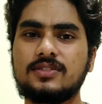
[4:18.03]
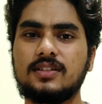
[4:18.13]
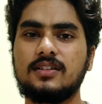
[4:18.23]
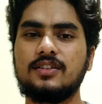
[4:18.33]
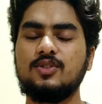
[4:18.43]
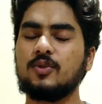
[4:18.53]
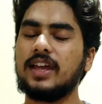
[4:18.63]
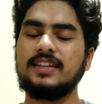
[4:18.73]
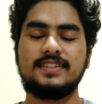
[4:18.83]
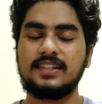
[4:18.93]
You
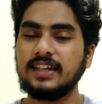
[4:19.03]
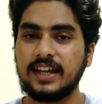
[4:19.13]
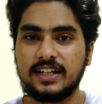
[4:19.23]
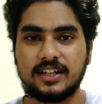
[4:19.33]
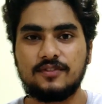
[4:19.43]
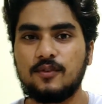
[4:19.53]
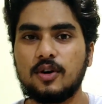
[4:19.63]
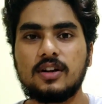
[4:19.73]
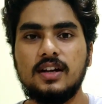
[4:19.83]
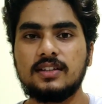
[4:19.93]
can easily get it for